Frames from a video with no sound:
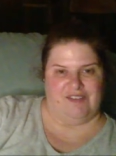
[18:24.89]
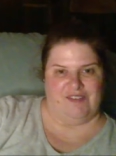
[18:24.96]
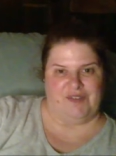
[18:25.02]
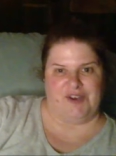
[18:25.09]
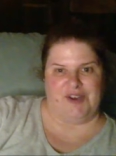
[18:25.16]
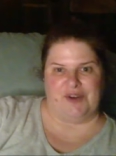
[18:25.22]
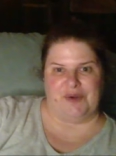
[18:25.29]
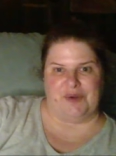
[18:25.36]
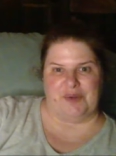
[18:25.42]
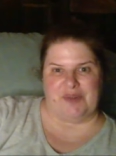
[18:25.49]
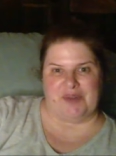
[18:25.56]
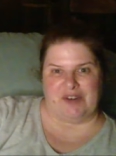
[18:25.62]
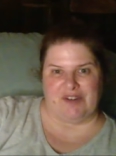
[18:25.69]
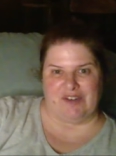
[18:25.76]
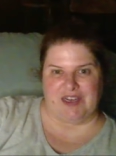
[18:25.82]
We don't want
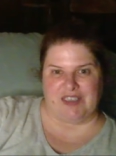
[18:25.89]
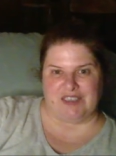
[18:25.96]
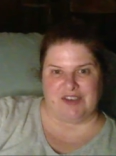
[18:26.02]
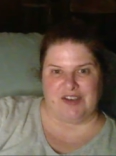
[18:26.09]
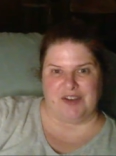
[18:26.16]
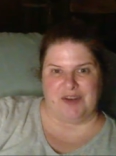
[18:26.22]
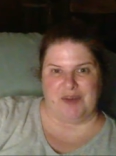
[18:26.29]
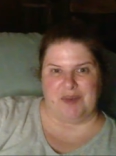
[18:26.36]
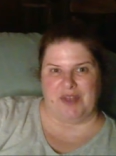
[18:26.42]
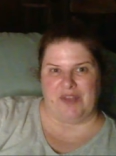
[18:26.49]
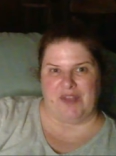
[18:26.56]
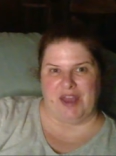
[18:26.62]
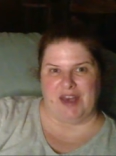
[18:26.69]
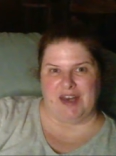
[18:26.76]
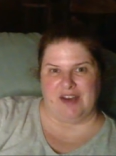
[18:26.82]
me to rant on about
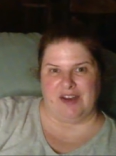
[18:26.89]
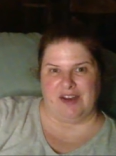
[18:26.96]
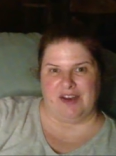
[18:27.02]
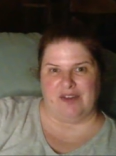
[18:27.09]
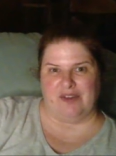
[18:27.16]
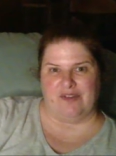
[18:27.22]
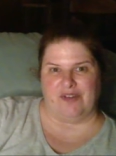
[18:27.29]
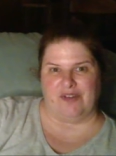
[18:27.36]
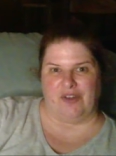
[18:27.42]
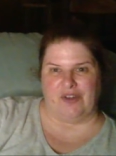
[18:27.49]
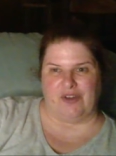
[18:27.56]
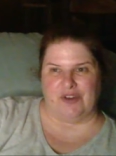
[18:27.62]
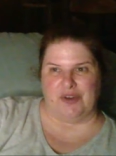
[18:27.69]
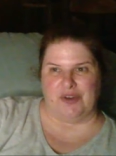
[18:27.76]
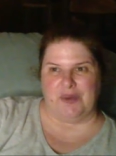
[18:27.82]
that any
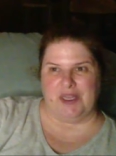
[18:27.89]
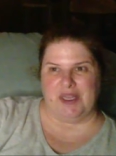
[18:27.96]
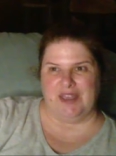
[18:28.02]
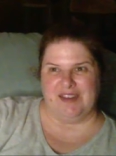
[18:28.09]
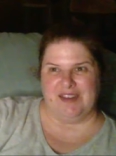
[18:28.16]
further, do we?